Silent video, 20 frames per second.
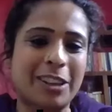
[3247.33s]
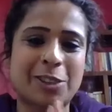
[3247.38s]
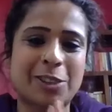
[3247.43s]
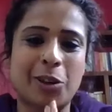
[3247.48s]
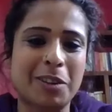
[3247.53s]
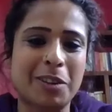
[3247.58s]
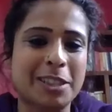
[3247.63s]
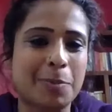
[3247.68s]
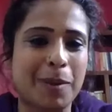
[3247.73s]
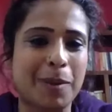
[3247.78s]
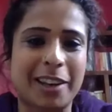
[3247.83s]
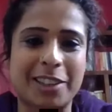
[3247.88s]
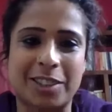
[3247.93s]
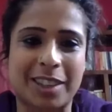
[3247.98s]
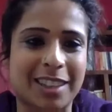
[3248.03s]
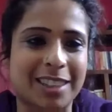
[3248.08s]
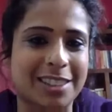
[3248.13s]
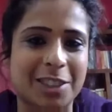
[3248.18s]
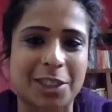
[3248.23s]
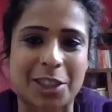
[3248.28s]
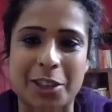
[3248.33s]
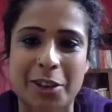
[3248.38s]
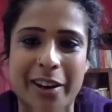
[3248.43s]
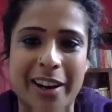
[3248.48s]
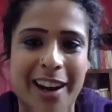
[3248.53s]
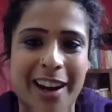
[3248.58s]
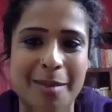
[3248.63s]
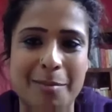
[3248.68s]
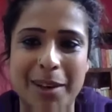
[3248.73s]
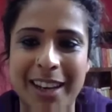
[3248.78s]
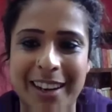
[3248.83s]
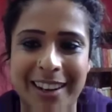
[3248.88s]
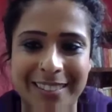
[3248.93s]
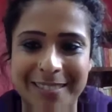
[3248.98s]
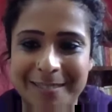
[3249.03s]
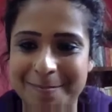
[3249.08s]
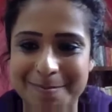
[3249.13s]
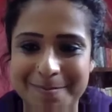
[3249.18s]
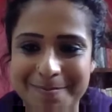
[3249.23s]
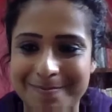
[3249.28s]
It's always a pleasure to listen to you. And I mean
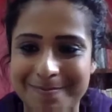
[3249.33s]
it.